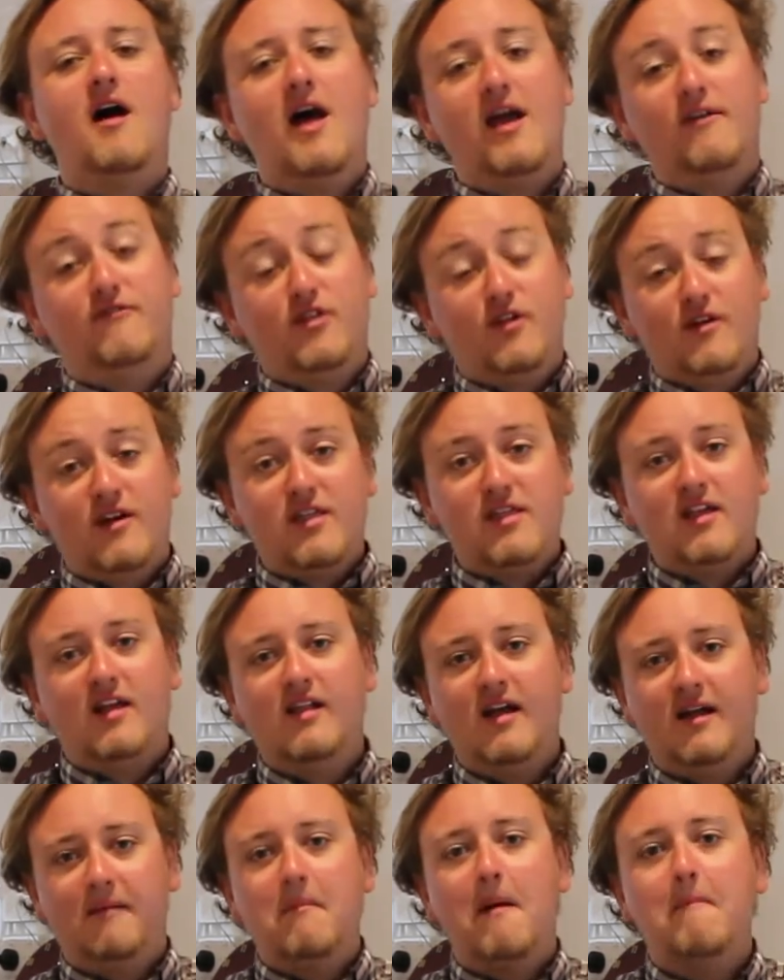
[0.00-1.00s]
if you're anything
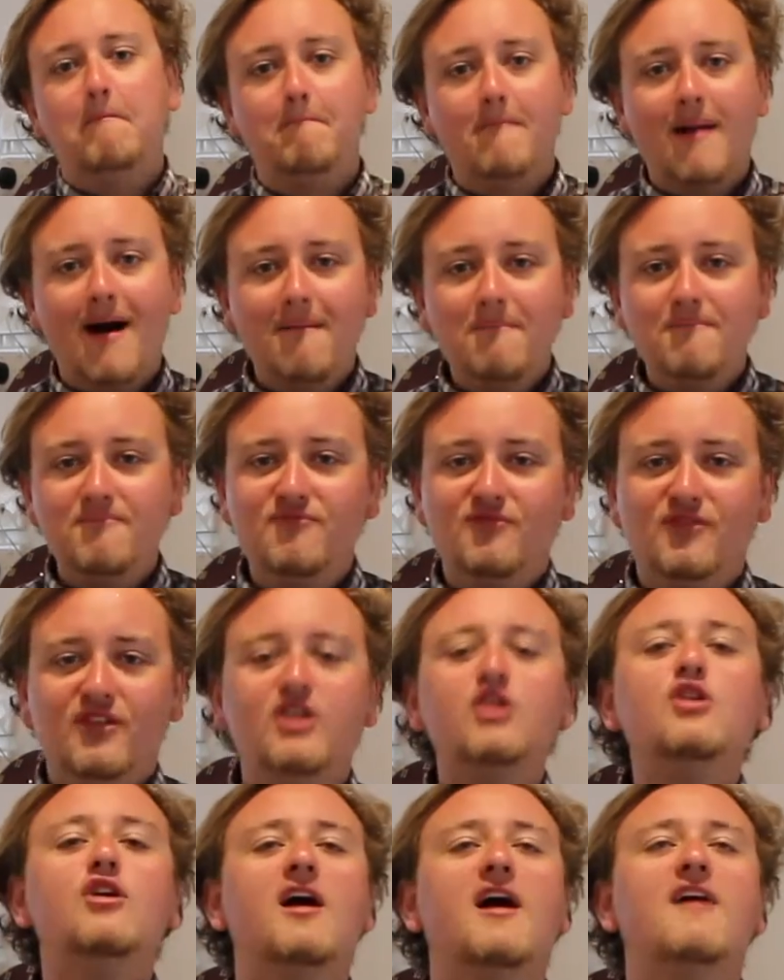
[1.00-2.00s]
like my mum,
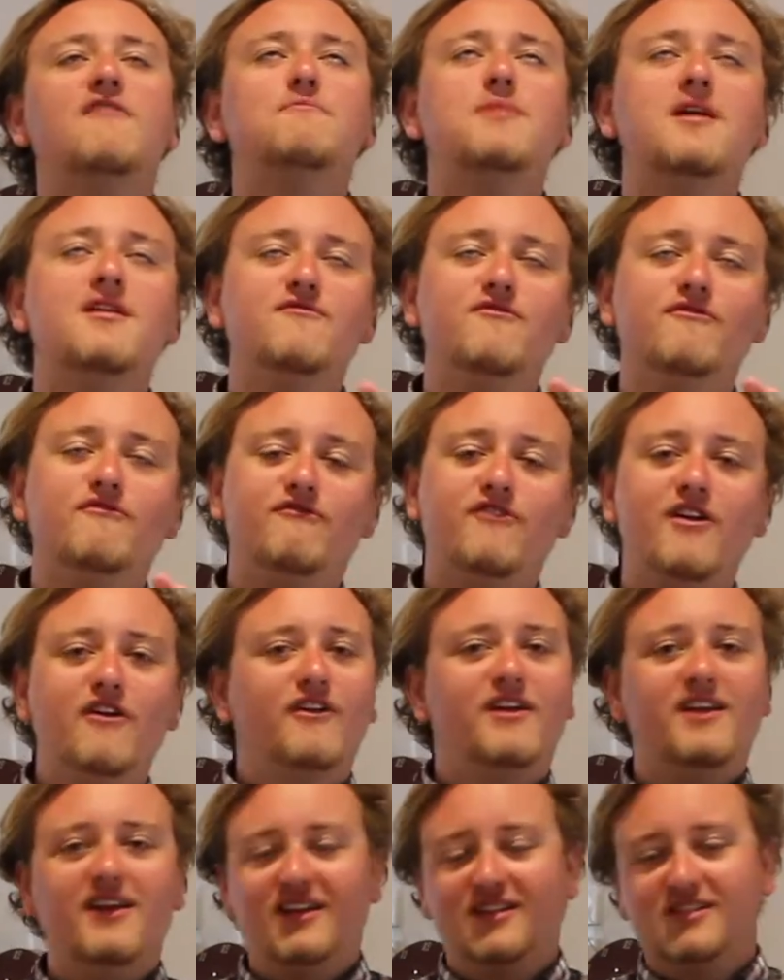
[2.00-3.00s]
you have been
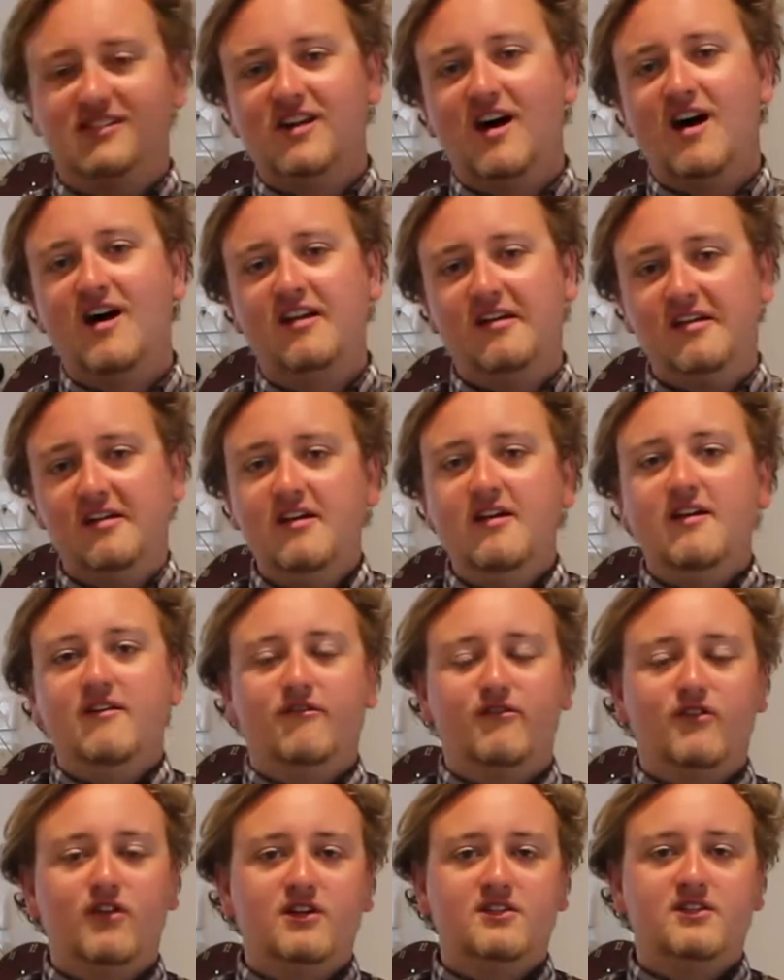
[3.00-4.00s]
very excited
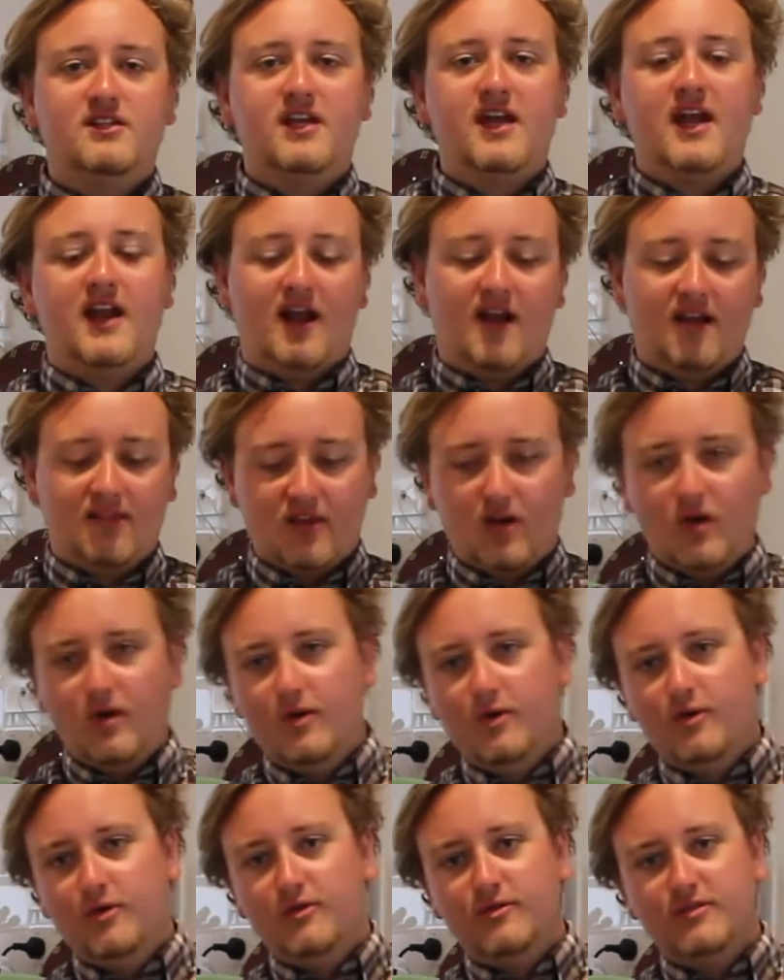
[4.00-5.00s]
for us to get out of the
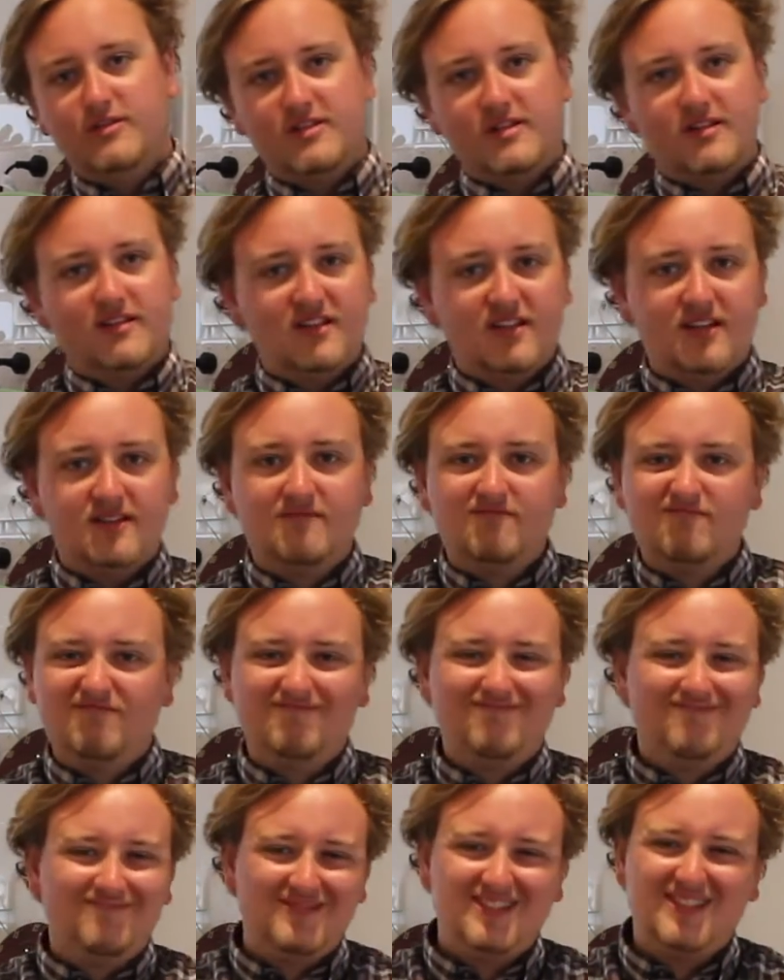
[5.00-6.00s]
ooze and the
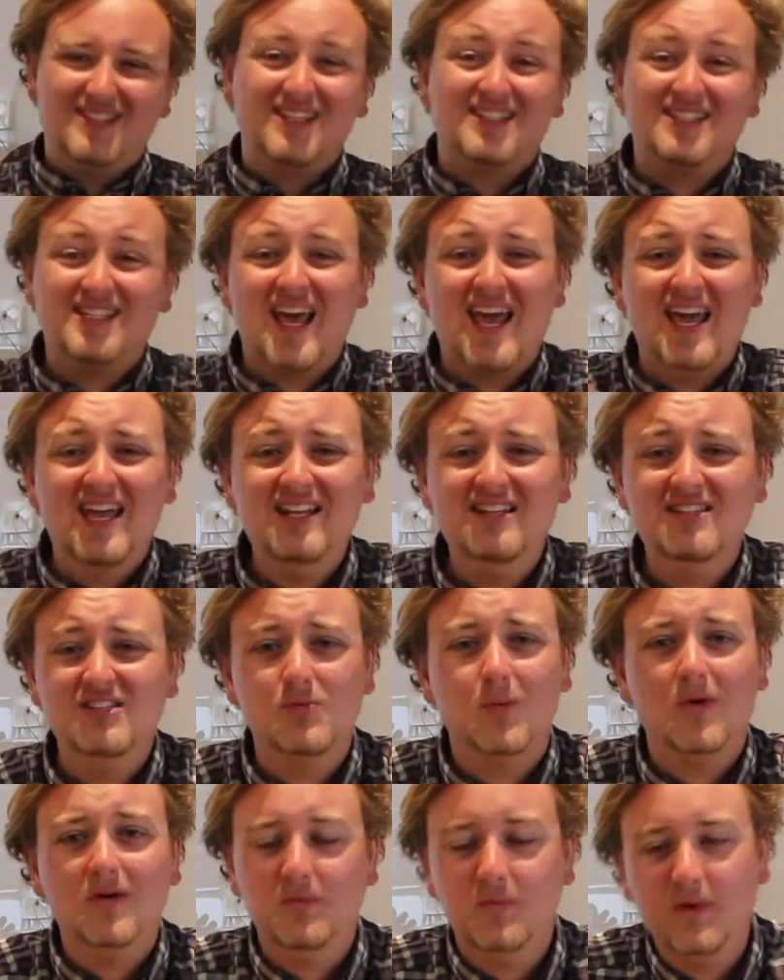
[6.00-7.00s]
teens.
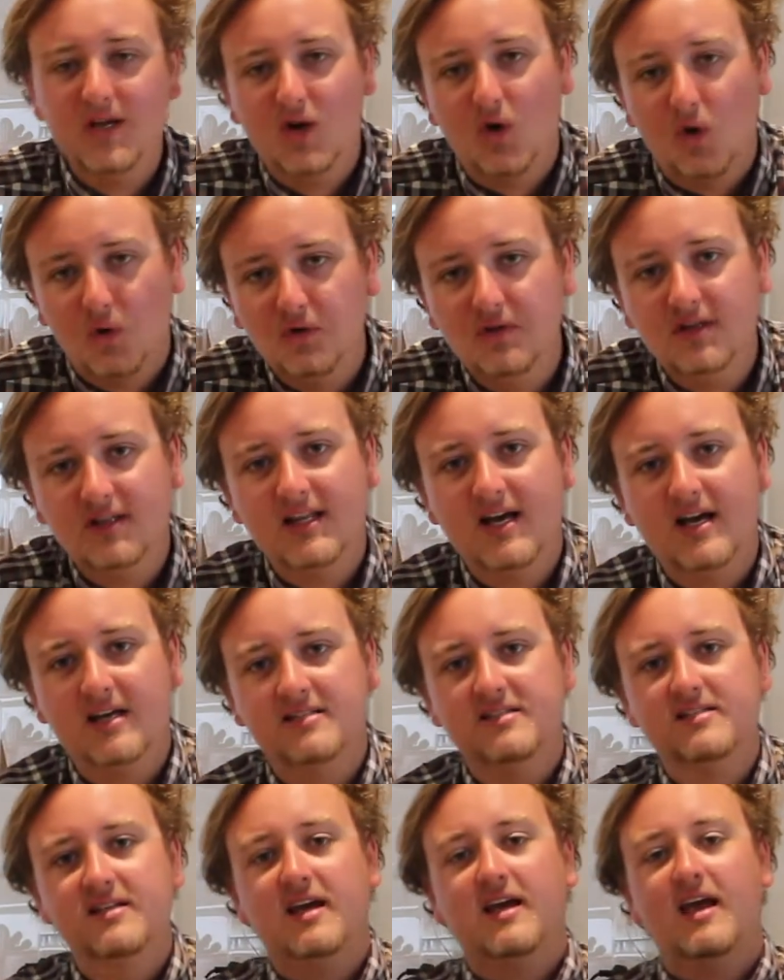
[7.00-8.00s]
What did we call the
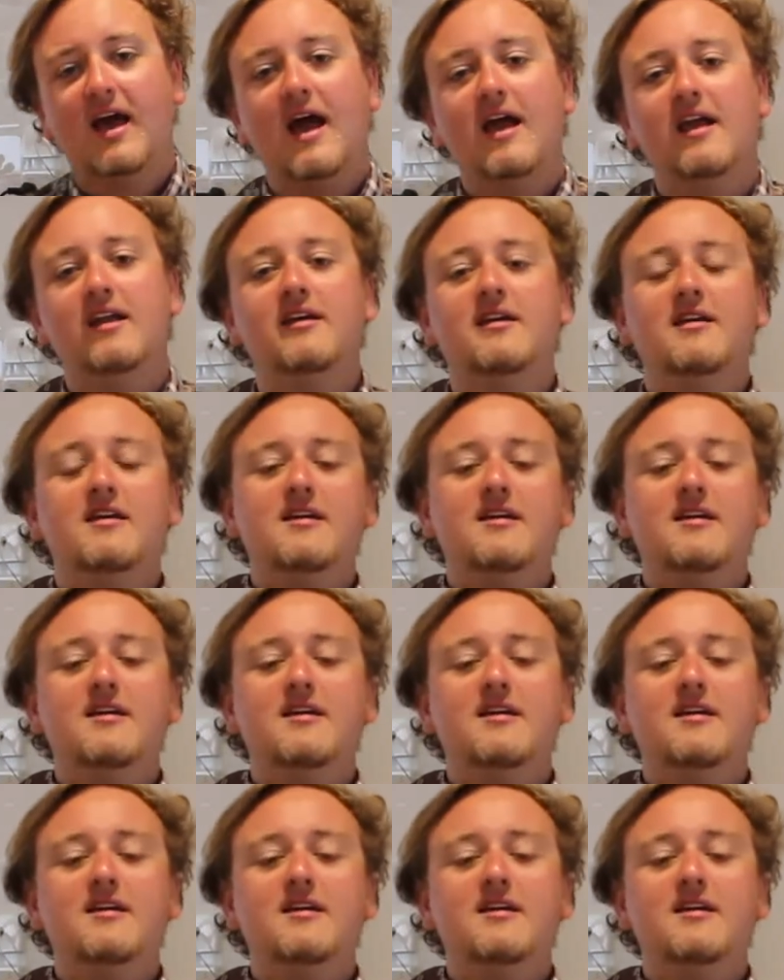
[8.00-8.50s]
last decade?